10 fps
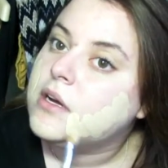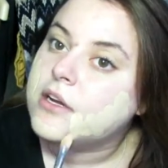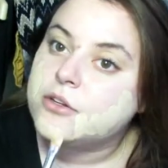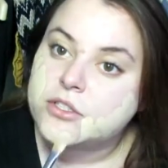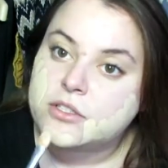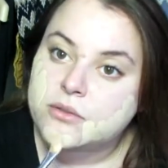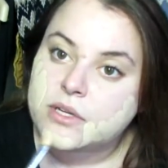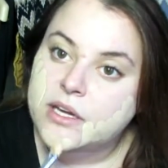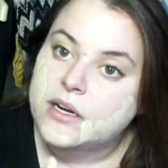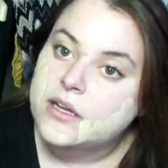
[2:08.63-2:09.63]
I usually don't
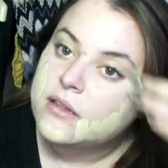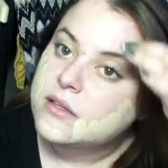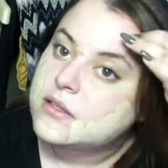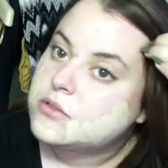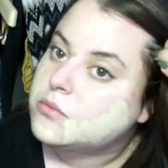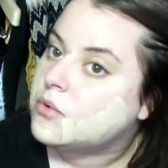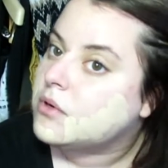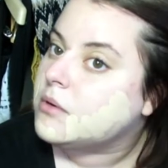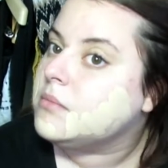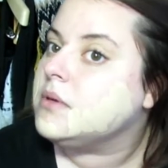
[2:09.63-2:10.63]
get anything that's
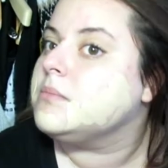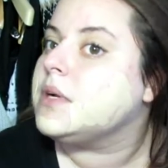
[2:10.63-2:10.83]
warm,